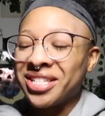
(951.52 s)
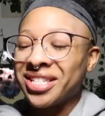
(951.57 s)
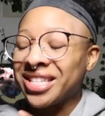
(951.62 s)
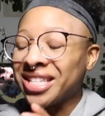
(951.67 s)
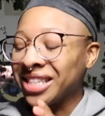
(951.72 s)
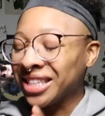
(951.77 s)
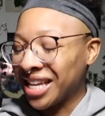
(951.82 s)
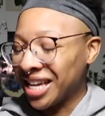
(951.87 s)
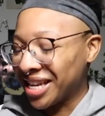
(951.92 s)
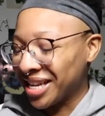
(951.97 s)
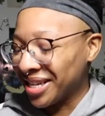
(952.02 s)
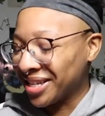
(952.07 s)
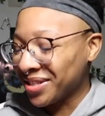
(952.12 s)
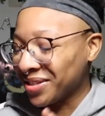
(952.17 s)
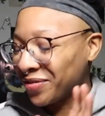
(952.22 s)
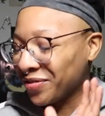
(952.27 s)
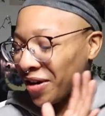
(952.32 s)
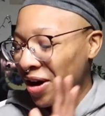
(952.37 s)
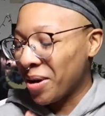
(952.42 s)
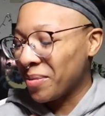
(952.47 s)
is the
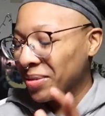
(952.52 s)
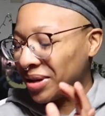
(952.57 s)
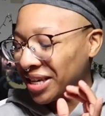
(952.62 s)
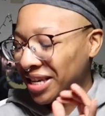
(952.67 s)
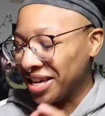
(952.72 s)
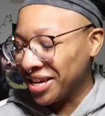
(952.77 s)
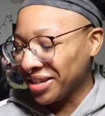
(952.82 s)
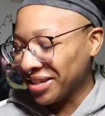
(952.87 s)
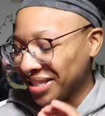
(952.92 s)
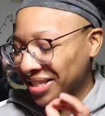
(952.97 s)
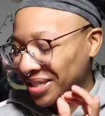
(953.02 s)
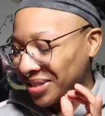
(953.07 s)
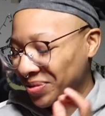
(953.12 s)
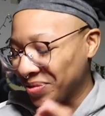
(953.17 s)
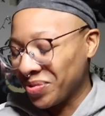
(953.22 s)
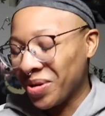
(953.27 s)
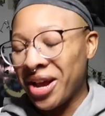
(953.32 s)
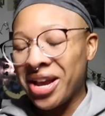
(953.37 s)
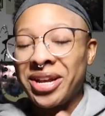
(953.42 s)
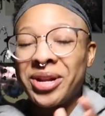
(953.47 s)
latest from
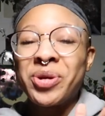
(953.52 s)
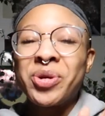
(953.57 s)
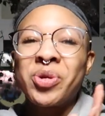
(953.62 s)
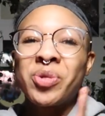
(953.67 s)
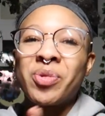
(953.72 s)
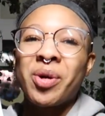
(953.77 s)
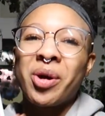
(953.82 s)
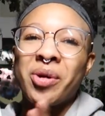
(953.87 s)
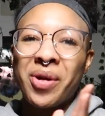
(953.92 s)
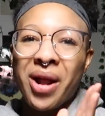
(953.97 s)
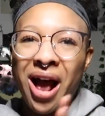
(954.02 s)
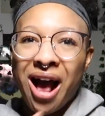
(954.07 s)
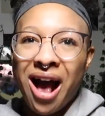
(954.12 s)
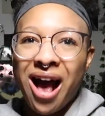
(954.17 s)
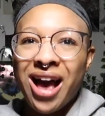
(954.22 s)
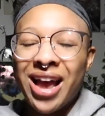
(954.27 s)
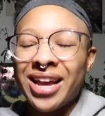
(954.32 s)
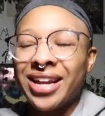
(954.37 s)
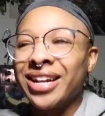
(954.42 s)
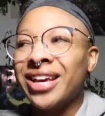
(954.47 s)
Kiersten White, who wrote
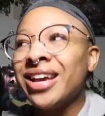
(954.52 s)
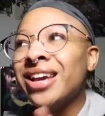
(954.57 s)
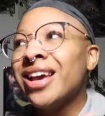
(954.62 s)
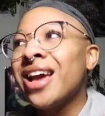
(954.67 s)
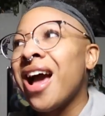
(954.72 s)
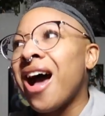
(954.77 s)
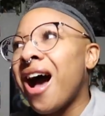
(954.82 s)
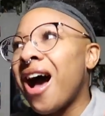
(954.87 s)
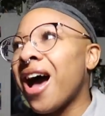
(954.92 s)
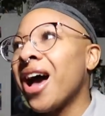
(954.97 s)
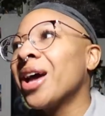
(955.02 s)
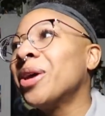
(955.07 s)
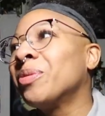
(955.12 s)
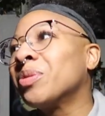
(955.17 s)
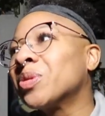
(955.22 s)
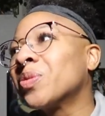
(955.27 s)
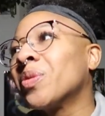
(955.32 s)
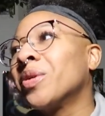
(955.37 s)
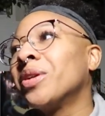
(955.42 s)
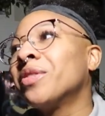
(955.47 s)
Hide. Hide
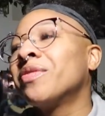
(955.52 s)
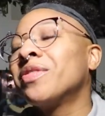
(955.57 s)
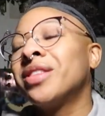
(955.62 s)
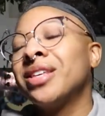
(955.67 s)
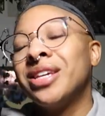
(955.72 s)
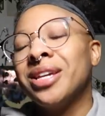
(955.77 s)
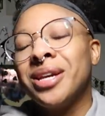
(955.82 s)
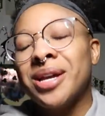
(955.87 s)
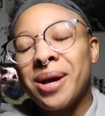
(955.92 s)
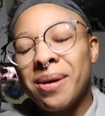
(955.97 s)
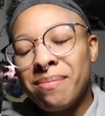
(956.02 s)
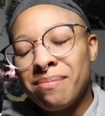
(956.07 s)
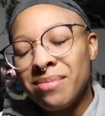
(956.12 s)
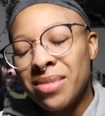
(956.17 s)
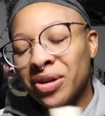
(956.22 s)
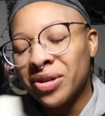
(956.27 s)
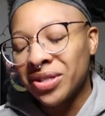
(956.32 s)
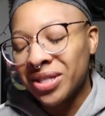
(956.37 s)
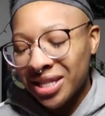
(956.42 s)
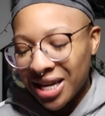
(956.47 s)
was one of the
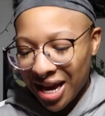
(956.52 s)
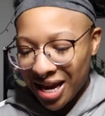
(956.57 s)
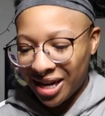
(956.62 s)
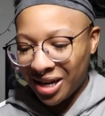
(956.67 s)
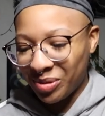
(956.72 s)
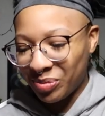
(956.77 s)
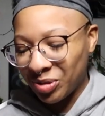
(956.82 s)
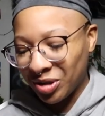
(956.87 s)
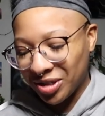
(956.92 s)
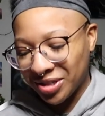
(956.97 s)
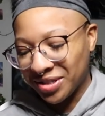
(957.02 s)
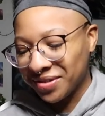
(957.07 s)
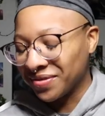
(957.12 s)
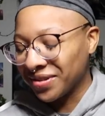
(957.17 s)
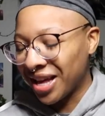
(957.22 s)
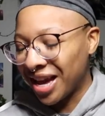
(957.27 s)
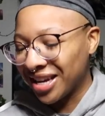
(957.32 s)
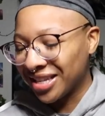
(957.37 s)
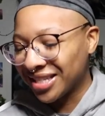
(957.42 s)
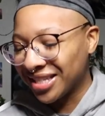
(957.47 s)
most hated books of
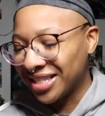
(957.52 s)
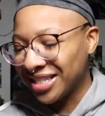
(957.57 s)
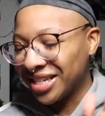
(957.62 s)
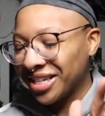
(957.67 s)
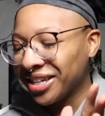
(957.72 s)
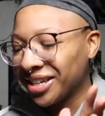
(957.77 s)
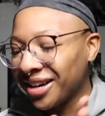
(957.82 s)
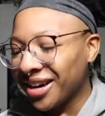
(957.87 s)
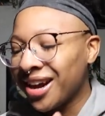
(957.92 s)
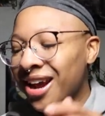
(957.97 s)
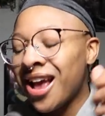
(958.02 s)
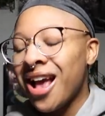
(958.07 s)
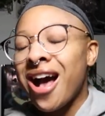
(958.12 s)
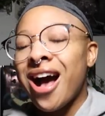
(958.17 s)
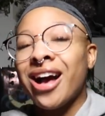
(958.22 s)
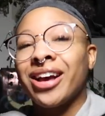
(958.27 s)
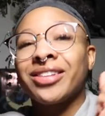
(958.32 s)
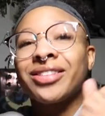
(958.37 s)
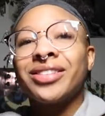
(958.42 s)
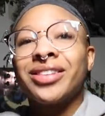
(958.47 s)
last year.
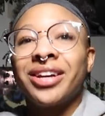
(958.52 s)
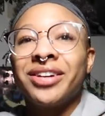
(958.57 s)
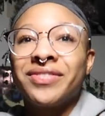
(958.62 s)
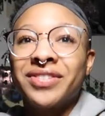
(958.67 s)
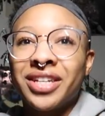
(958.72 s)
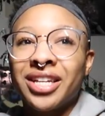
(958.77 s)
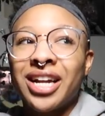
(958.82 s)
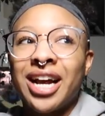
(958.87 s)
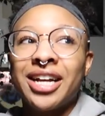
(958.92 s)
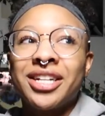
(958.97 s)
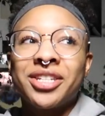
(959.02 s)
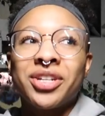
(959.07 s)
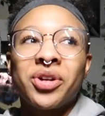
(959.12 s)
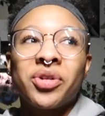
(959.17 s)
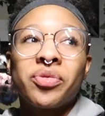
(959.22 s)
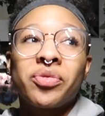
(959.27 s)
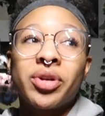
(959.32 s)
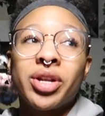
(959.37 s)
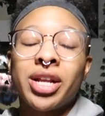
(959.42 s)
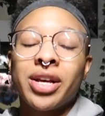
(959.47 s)
I loved it. I did
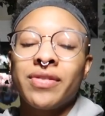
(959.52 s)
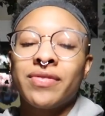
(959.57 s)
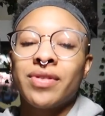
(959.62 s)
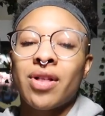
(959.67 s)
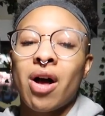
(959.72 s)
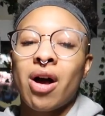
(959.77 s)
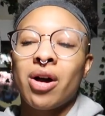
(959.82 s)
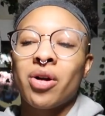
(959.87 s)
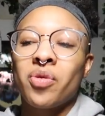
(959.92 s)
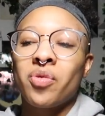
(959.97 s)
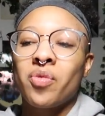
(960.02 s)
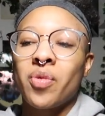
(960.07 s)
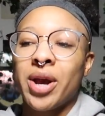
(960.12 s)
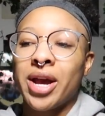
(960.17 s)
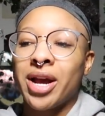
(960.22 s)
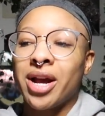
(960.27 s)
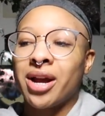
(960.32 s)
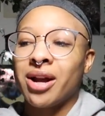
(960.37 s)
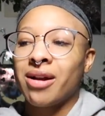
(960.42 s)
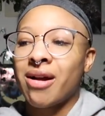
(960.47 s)
a reading vlog
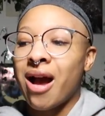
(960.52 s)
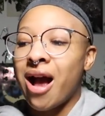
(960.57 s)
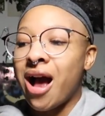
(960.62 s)
where